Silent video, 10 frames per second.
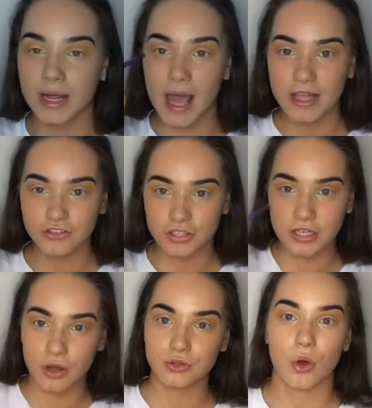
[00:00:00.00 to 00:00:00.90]
it actually
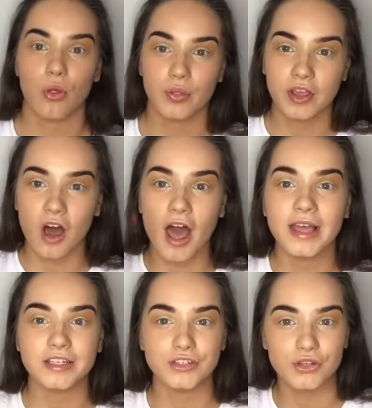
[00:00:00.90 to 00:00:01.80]
goes on the eye,
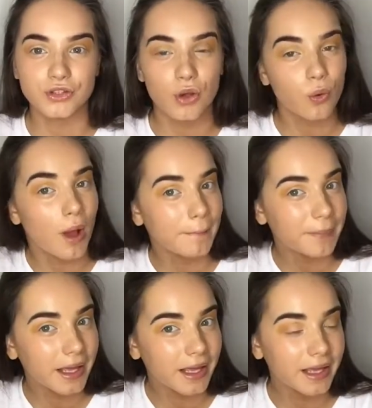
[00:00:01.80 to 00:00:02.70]
it does go quite
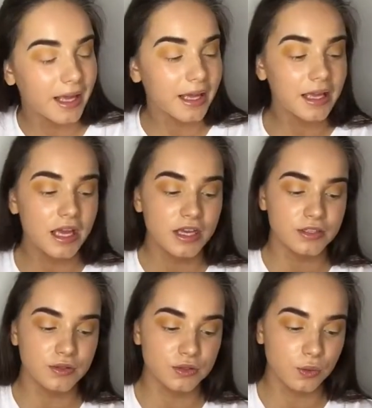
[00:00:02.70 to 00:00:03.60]
pinky,
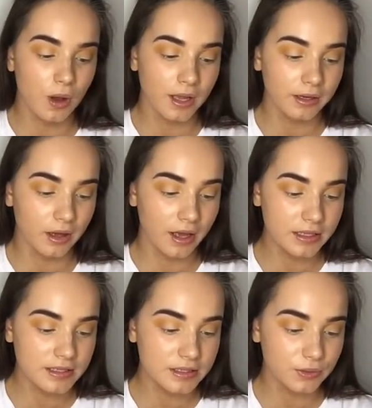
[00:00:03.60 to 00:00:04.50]
so it's quite nice.